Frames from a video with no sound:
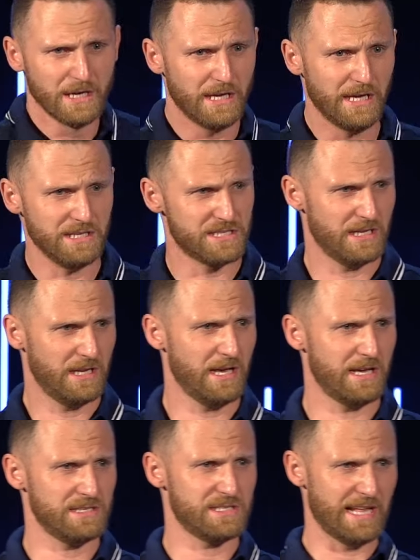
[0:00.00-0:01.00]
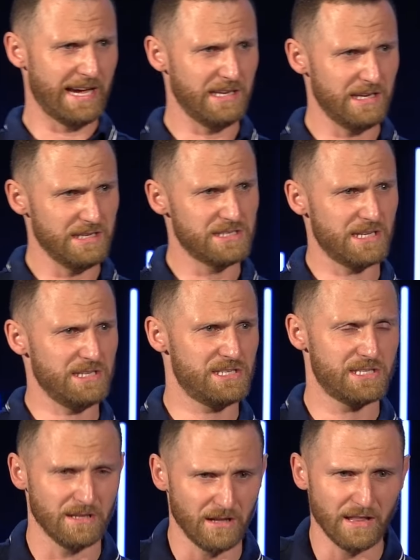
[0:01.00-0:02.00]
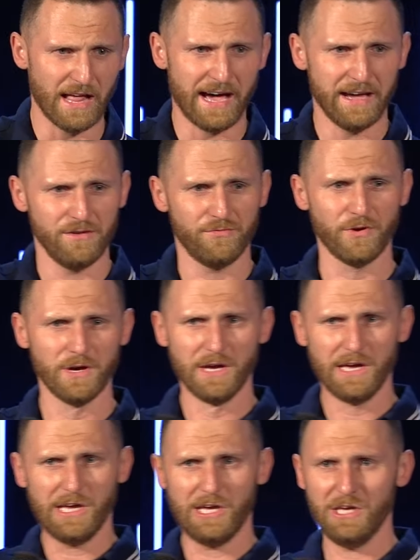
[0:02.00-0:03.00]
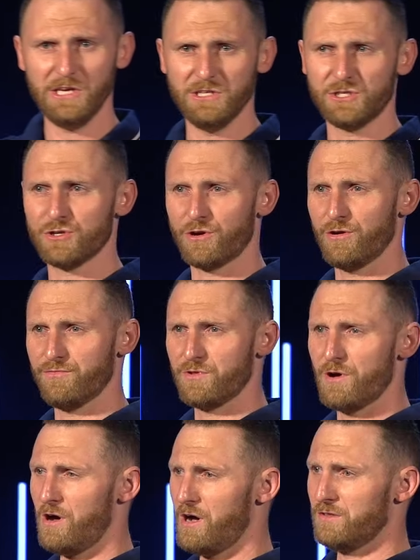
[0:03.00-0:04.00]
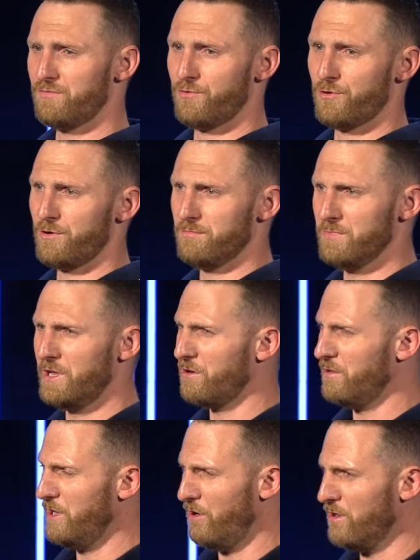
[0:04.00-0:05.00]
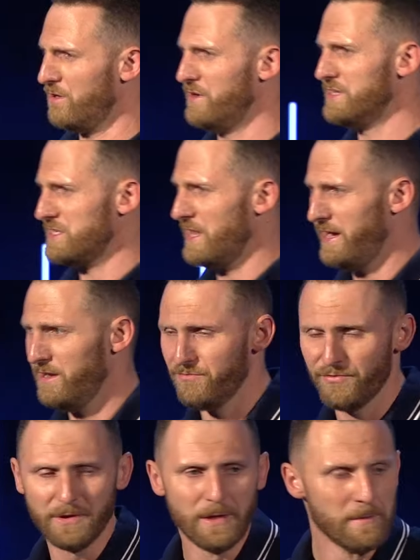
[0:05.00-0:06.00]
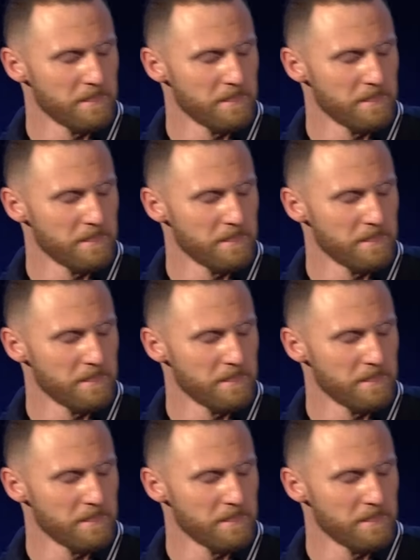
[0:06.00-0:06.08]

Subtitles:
He's in his 90s. He's still alive. He served God for literally all of his life.